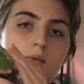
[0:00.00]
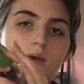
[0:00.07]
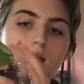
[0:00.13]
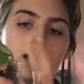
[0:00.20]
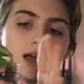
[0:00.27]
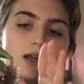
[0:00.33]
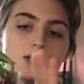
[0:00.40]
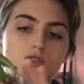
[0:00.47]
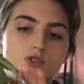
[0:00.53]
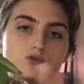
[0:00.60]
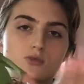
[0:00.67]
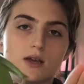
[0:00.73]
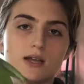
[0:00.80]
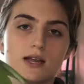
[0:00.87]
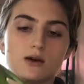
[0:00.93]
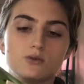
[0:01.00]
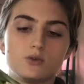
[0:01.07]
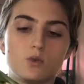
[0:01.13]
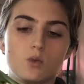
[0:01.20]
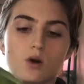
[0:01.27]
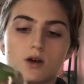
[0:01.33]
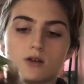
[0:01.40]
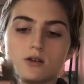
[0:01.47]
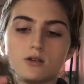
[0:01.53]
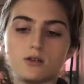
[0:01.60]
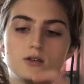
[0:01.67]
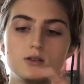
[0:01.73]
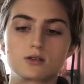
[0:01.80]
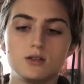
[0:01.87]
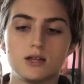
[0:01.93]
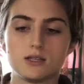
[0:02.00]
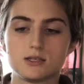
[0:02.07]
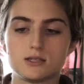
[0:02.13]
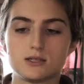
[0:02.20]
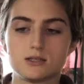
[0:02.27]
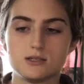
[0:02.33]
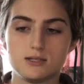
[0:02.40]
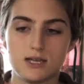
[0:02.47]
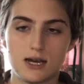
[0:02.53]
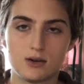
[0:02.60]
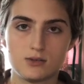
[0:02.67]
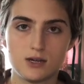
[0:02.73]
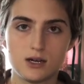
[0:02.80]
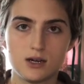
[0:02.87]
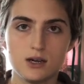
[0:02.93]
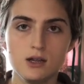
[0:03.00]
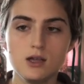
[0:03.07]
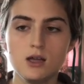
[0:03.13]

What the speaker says: and drain out the water that's down there.